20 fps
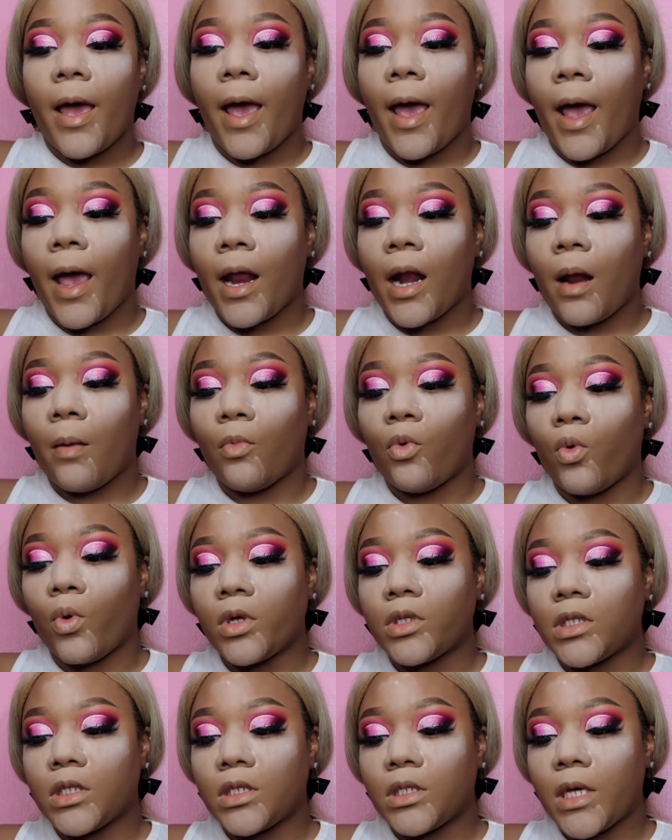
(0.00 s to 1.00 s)
and I'm
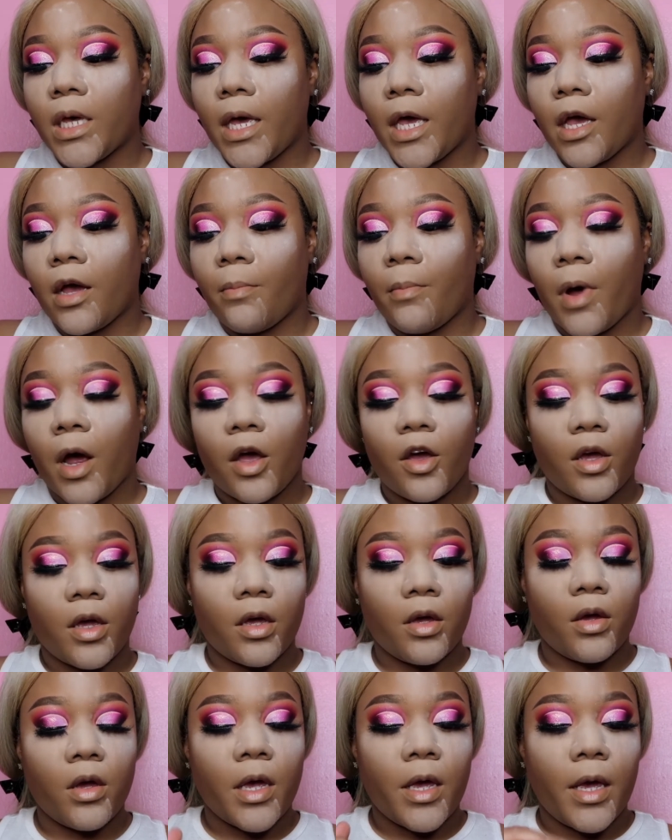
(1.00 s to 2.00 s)
going to take
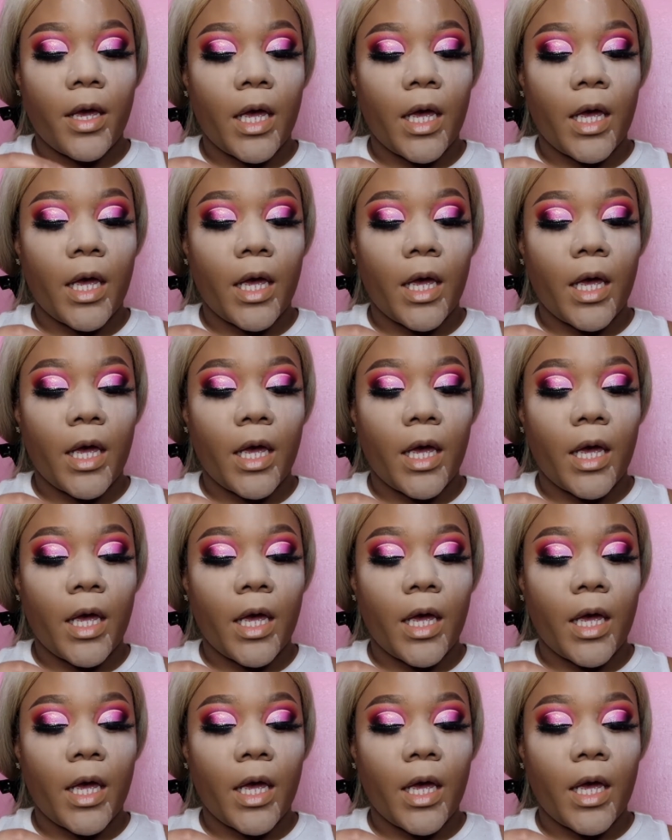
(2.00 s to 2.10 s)
my